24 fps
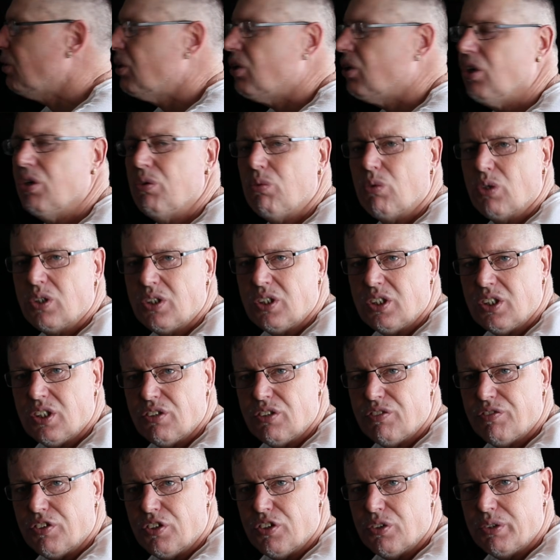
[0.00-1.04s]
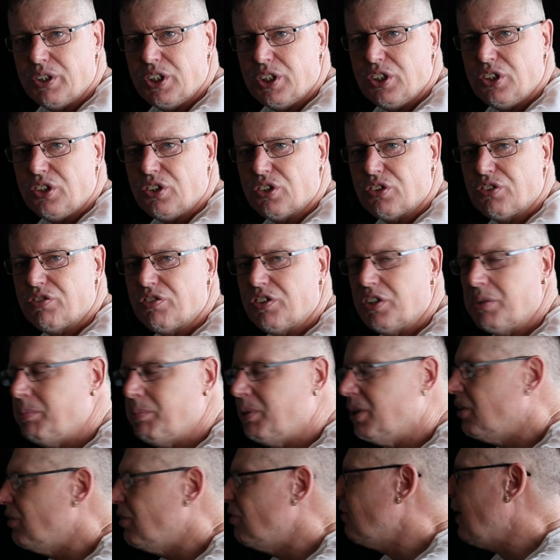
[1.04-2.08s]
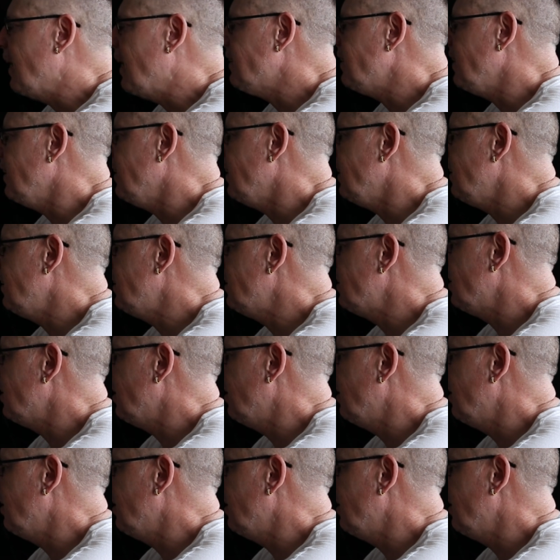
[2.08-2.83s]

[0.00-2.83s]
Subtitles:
what I wanted to do for, which is just for a bit of ratting. It's